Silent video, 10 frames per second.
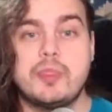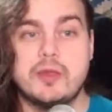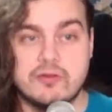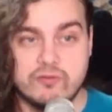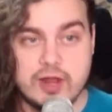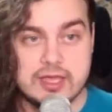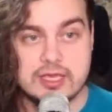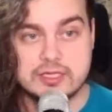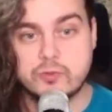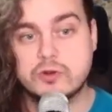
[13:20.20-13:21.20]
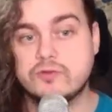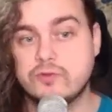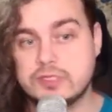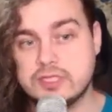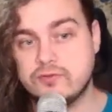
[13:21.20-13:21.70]
Frank Esports
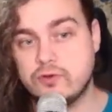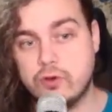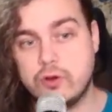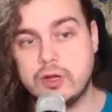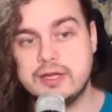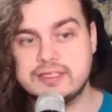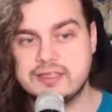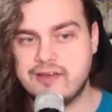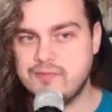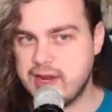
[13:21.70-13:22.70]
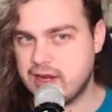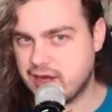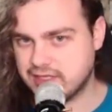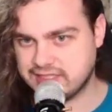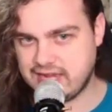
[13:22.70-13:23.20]
versus Fukuoka SoftBank
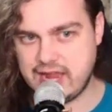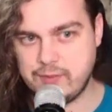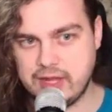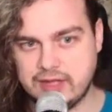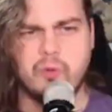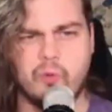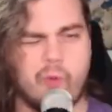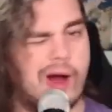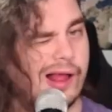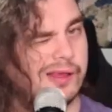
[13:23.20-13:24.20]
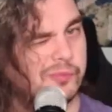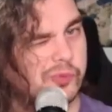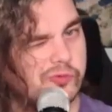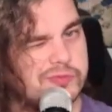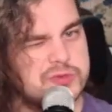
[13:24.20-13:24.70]
Hawks Gaming. While
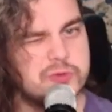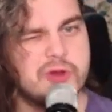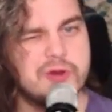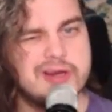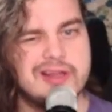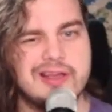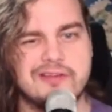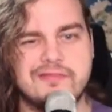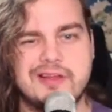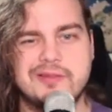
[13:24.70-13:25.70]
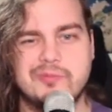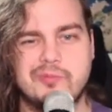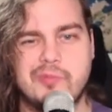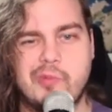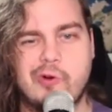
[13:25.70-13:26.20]
improvements were noted, it felt
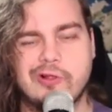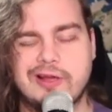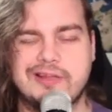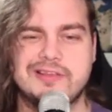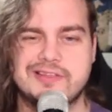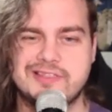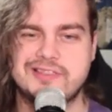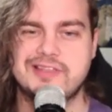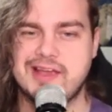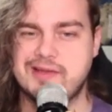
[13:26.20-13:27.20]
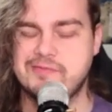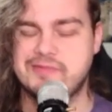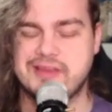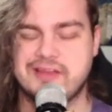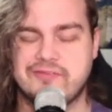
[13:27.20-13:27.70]
more like the same
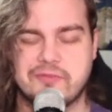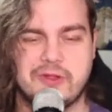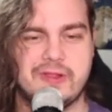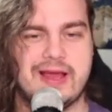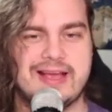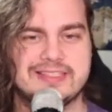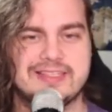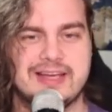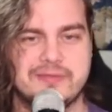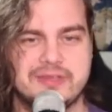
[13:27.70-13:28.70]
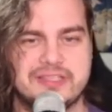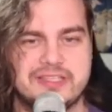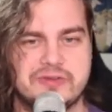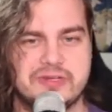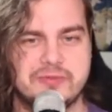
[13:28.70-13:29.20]
thing from the last time these
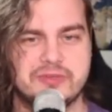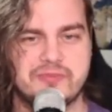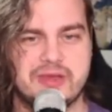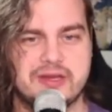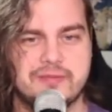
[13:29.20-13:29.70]
two teams had met.